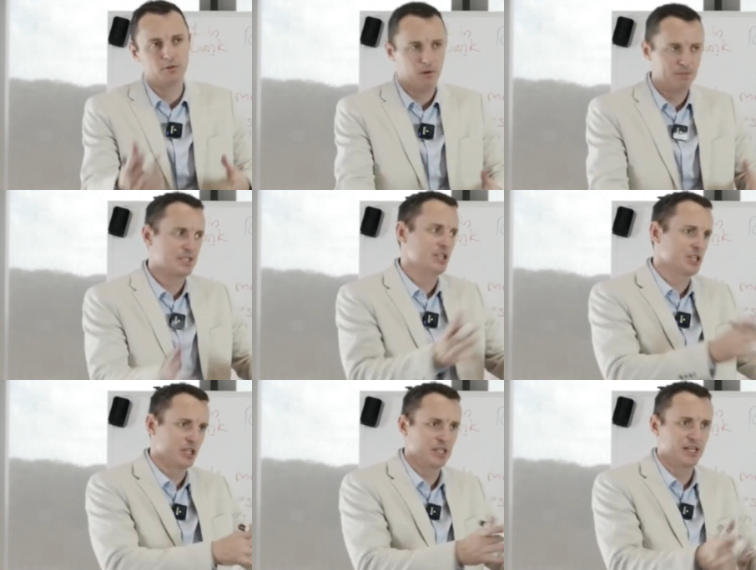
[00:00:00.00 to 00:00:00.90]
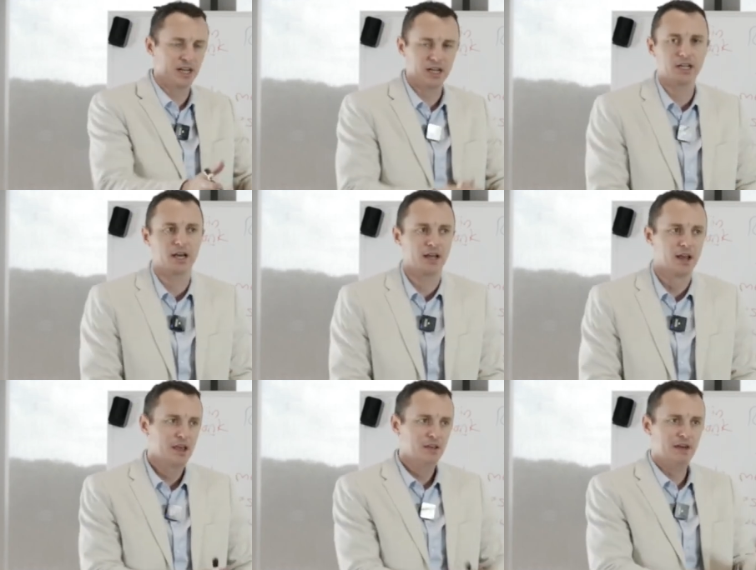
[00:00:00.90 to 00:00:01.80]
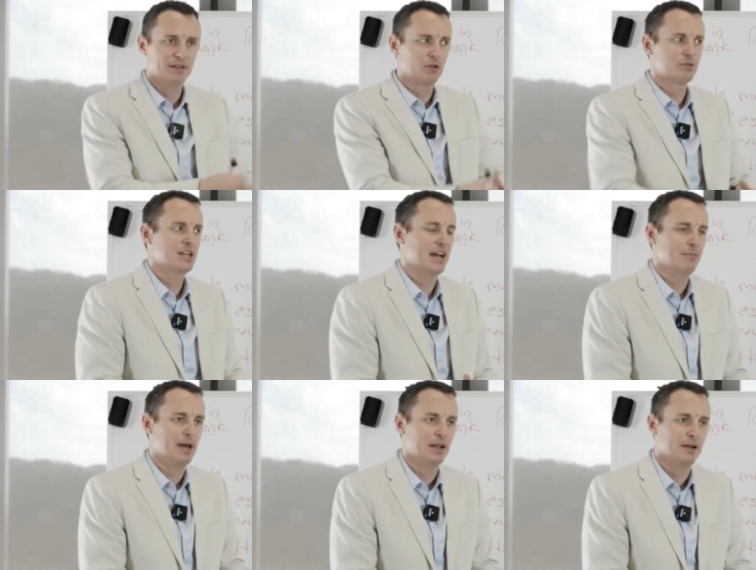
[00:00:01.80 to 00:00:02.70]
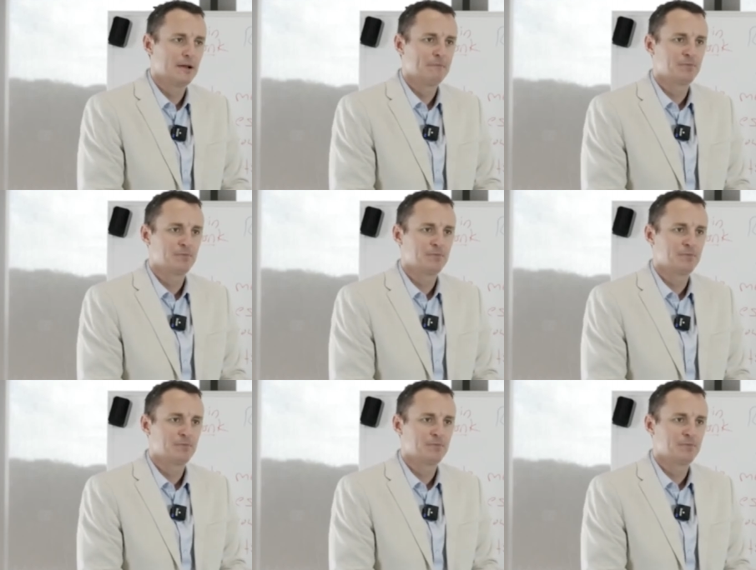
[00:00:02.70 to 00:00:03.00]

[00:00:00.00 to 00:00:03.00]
What position? Yada, yada, yada. You have a little chat about it.